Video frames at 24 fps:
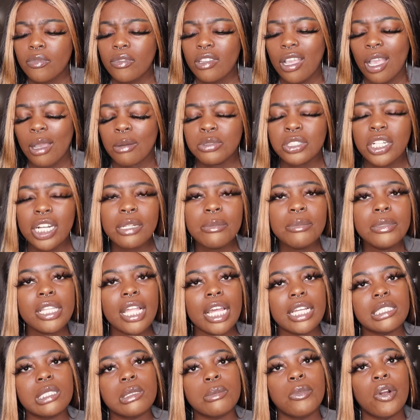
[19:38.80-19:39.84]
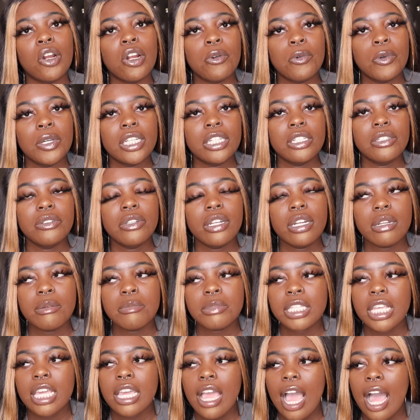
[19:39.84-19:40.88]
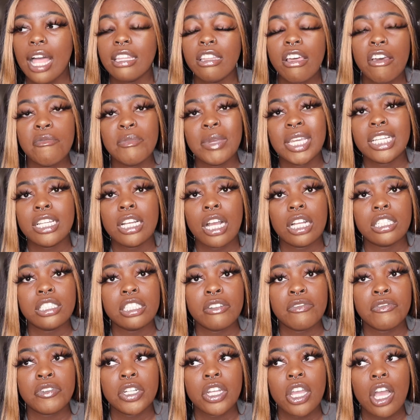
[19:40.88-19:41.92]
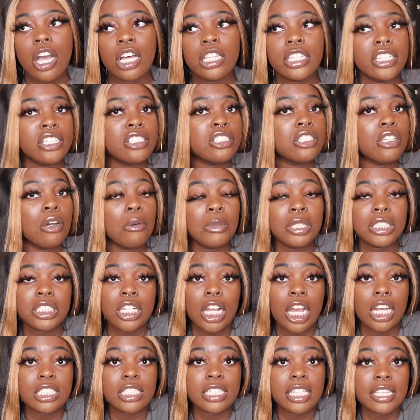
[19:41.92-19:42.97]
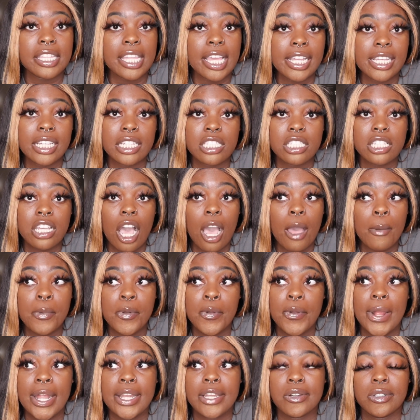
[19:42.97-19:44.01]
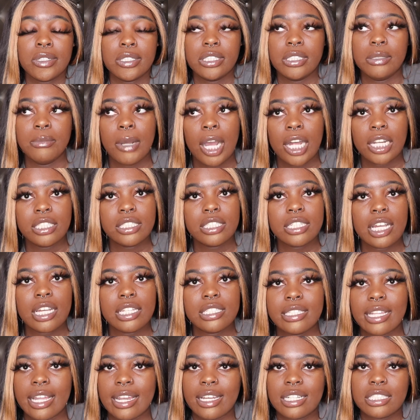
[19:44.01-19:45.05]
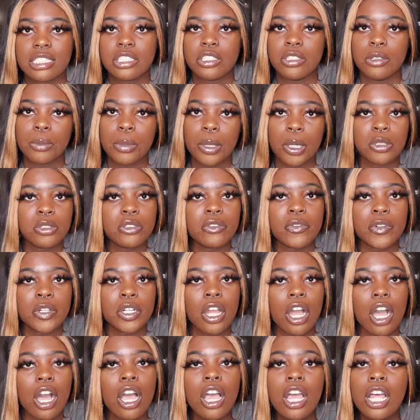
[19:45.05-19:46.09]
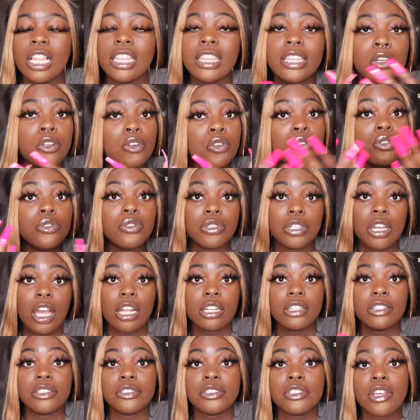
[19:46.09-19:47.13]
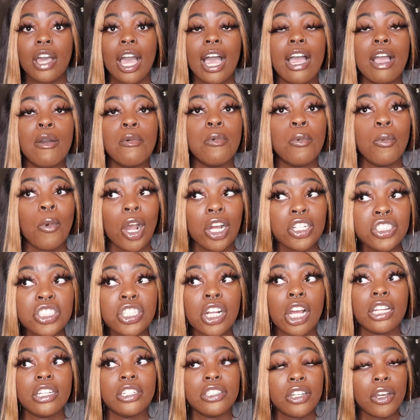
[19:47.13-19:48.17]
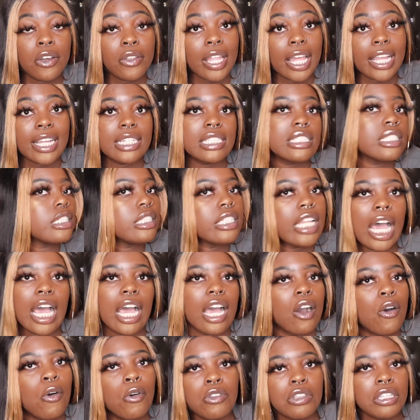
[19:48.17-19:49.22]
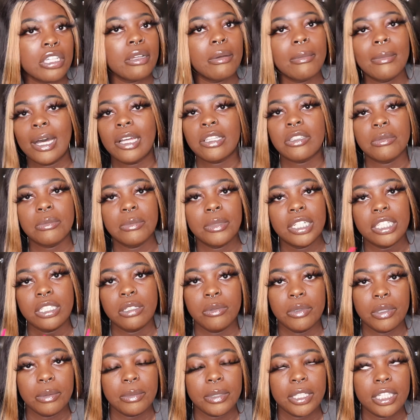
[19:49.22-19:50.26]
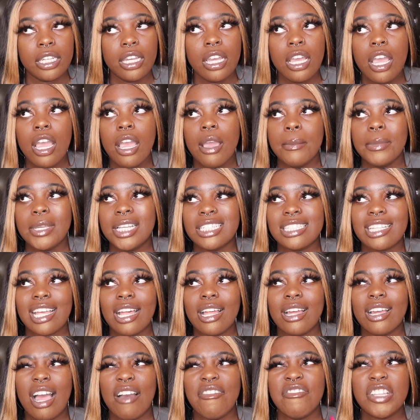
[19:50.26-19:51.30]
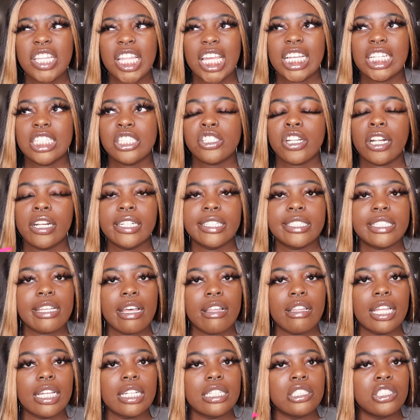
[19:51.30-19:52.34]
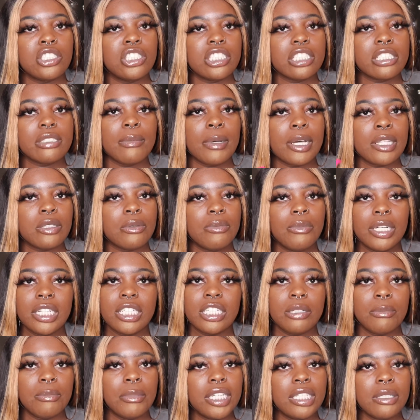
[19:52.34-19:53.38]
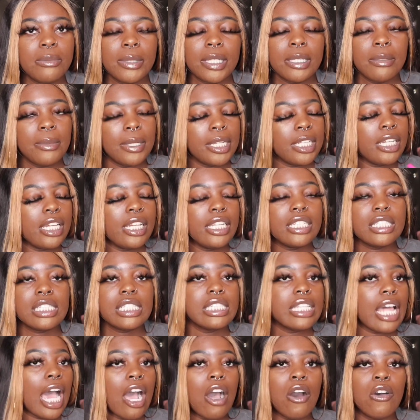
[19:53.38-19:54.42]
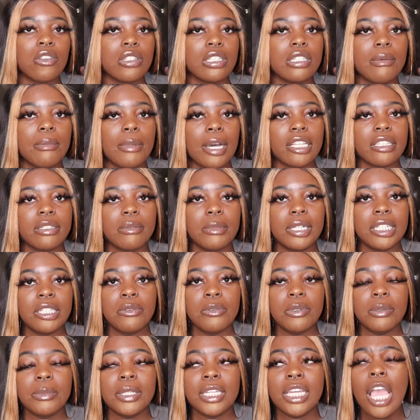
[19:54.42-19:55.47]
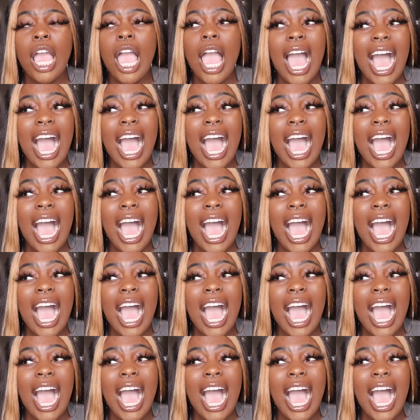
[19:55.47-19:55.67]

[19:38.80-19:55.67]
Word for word: I'm trying to be like smart with it. You know what I'm saying? I love making content for y'all. There's so much content that gets copyrighted or demonetized that I still post for y'all. Little do y'all know. So I want y'all to know like it's not only about the money with me because I, I feel like it's starting to sound like it's just about the money, money, money, money. And it's not only about the money with me.